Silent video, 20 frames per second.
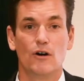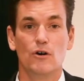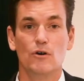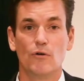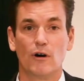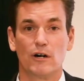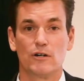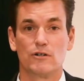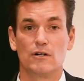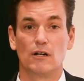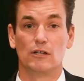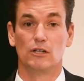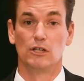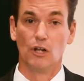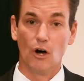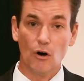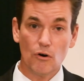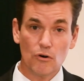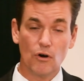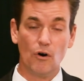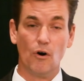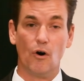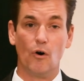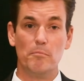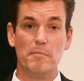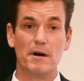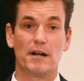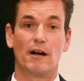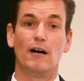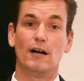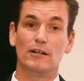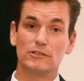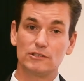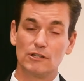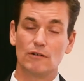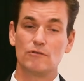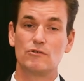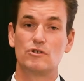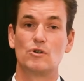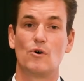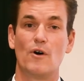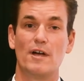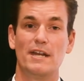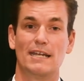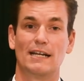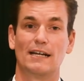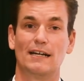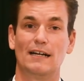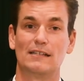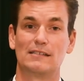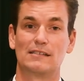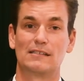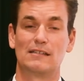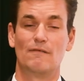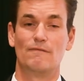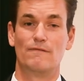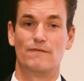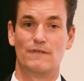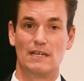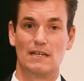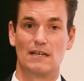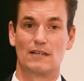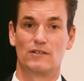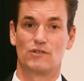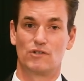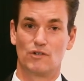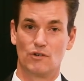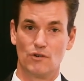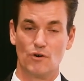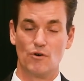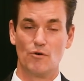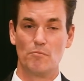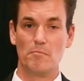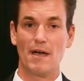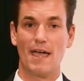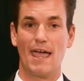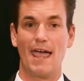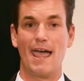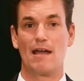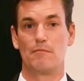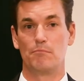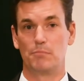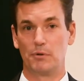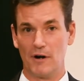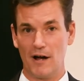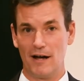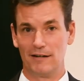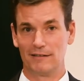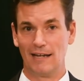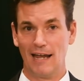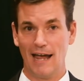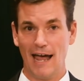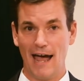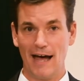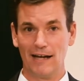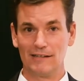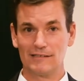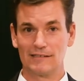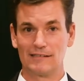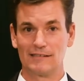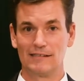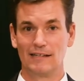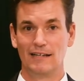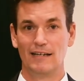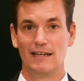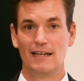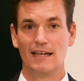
who are local, but also joining us via Zoom and broadcast.